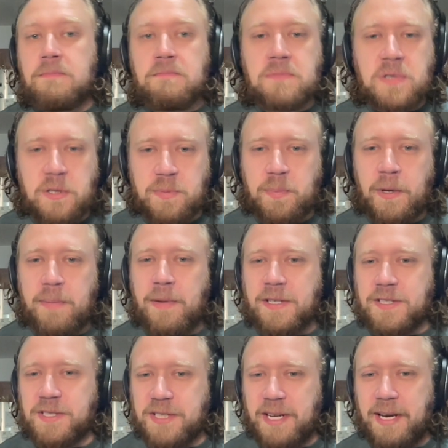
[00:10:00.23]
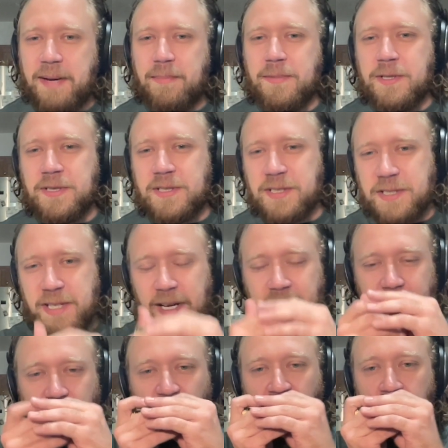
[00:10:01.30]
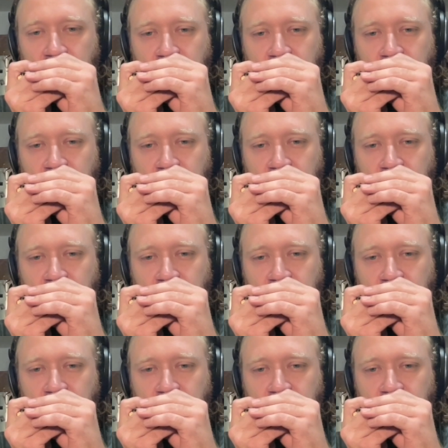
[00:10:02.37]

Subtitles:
So it's pretty much the same, just instead of going,